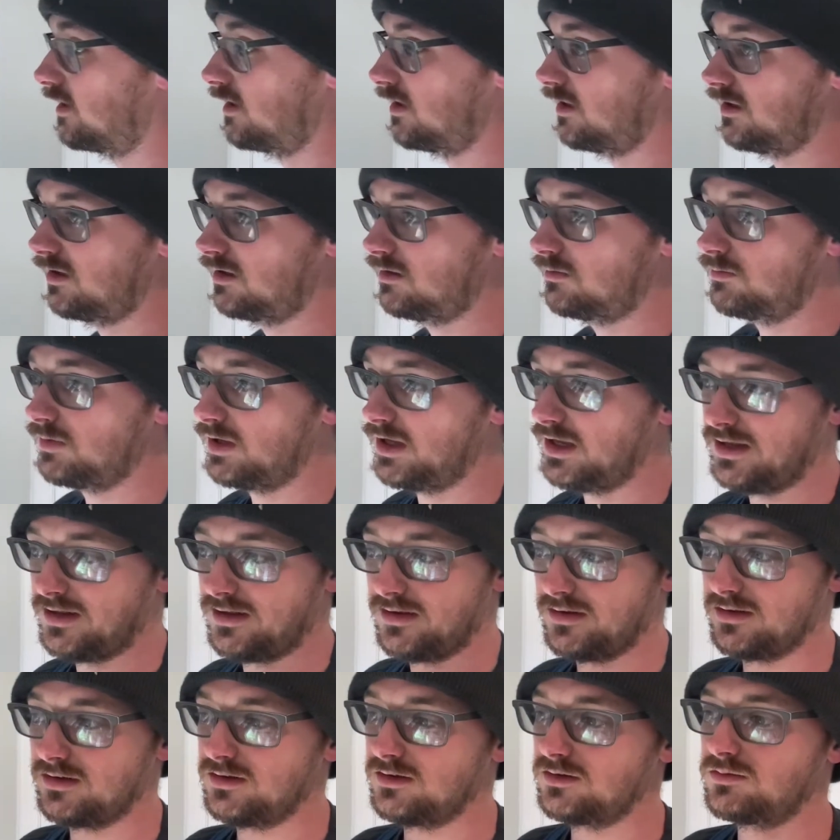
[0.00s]

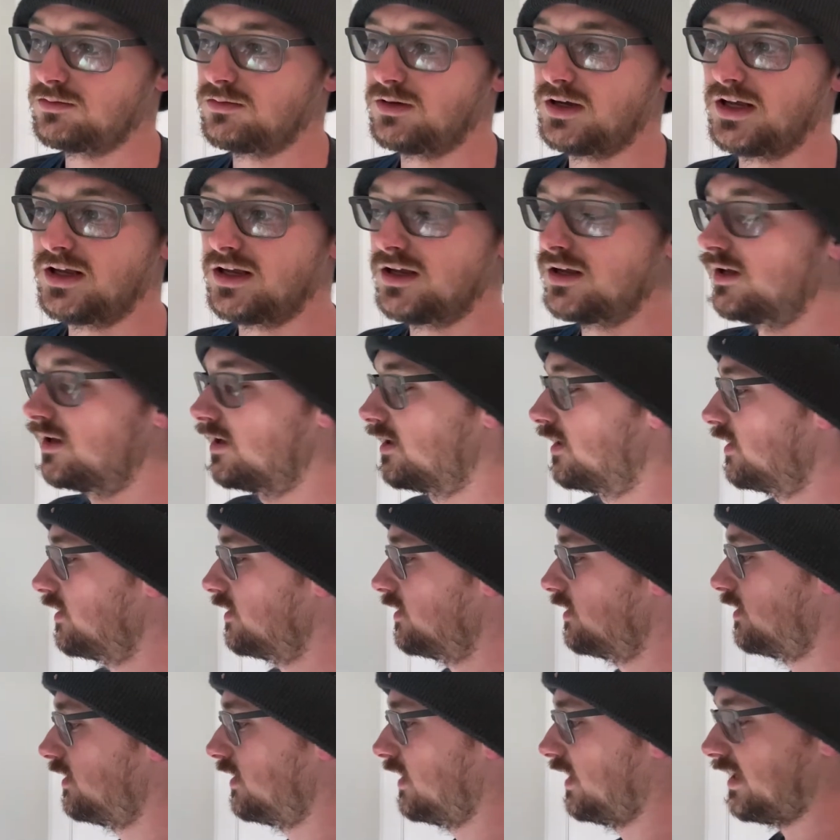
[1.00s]
and this way
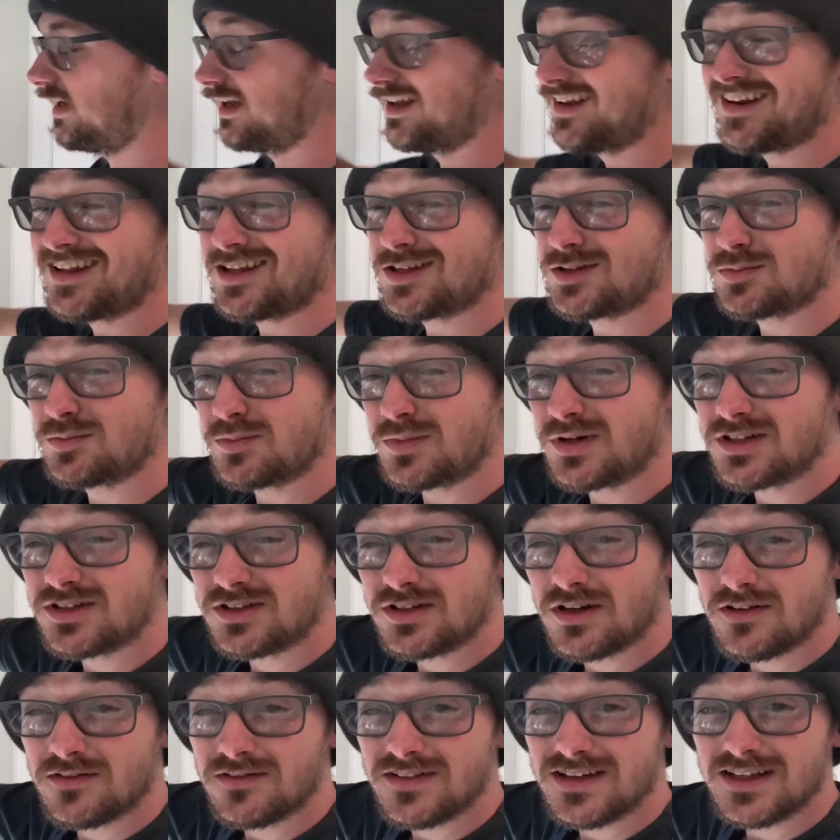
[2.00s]
they get as much
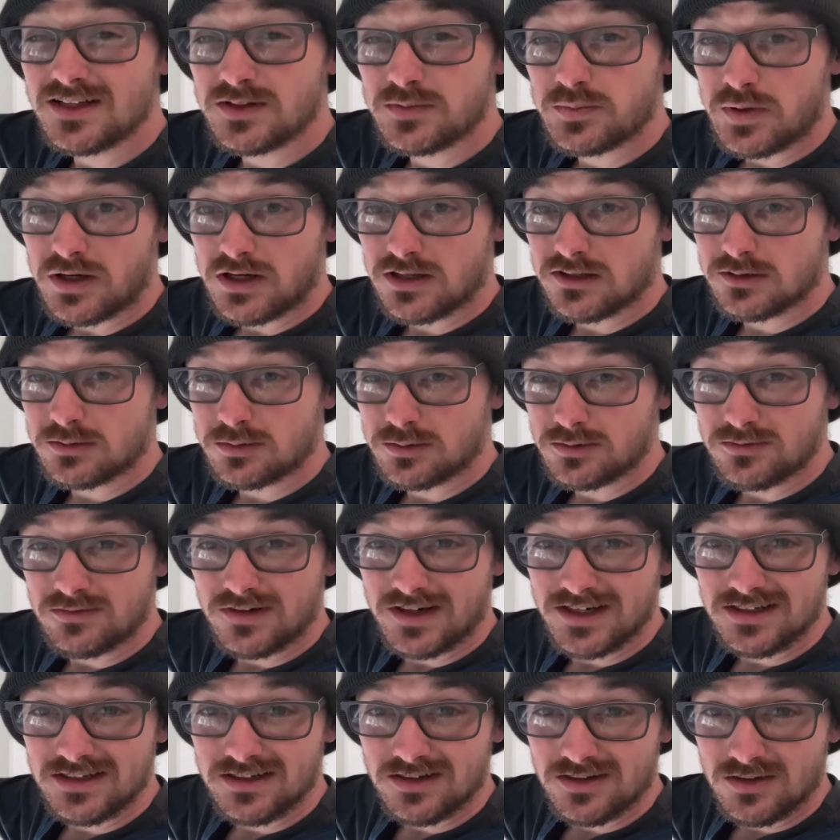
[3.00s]
of it as possible
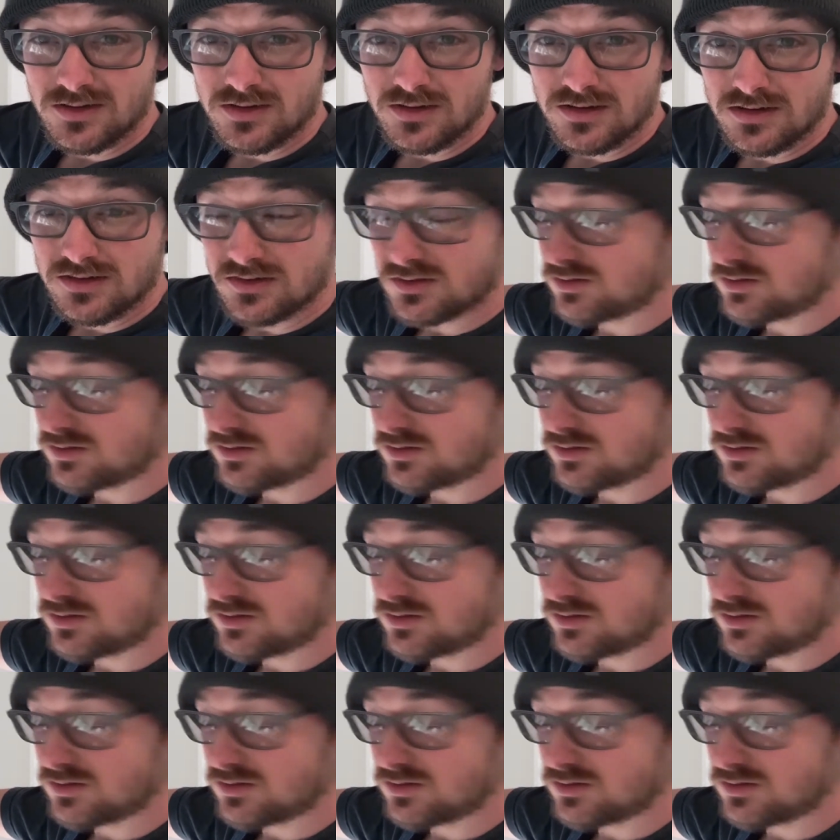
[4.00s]
right there on the